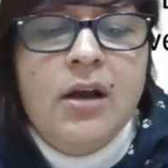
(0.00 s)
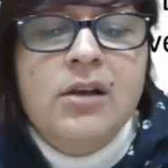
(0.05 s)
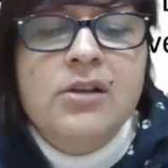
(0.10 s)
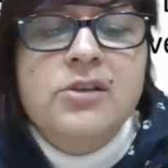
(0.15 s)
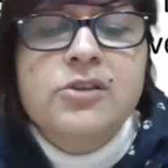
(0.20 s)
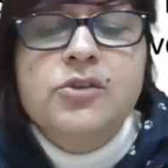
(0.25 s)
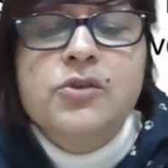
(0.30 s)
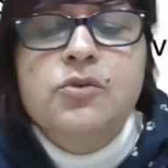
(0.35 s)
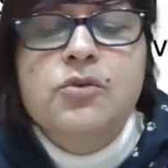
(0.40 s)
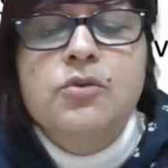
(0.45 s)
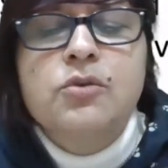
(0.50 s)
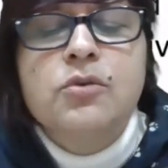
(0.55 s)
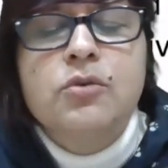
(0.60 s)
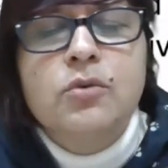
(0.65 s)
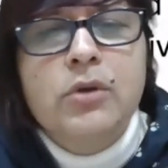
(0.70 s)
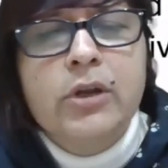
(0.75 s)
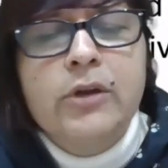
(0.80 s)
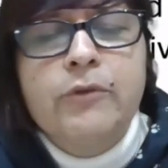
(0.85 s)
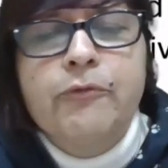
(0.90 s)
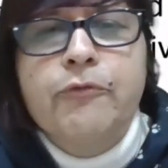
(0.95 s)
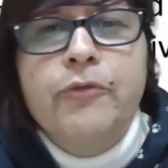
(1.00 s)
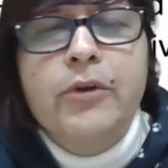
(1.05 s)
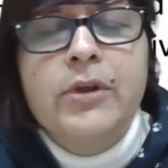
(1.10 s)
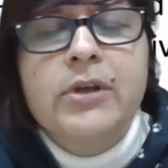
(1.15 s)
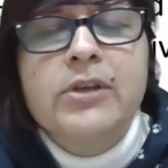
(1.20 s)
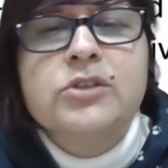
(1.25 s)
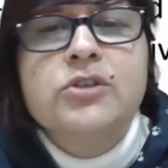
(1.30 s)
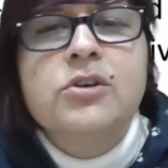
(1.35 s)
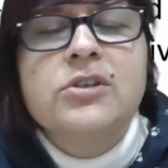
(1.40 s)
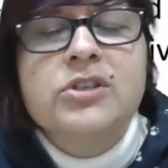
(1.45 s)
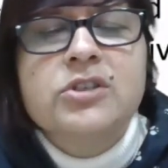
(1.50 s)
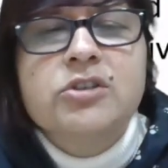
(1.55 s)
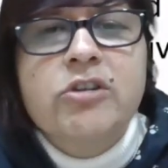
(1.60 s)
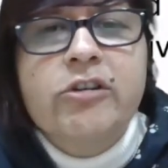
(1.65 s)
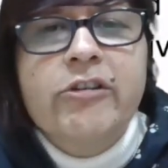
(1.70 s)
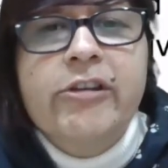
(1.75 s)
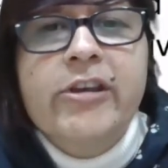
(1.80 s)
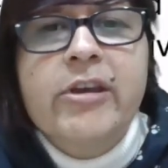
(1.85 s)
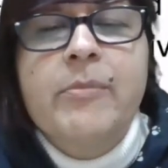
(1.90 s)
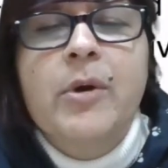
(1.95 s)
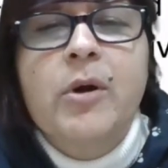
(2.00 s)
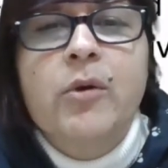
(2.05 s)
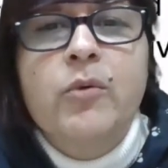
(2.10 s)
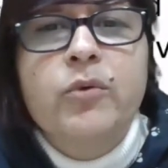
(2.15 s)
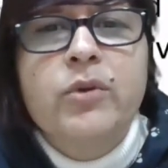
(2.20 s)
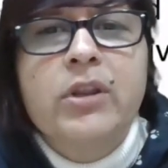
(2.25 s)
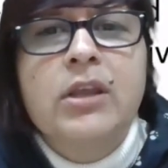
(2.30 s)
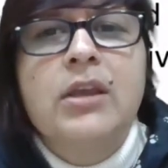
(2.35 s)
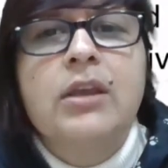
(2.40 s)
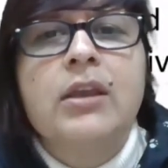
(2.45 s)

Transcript: also influenced or study about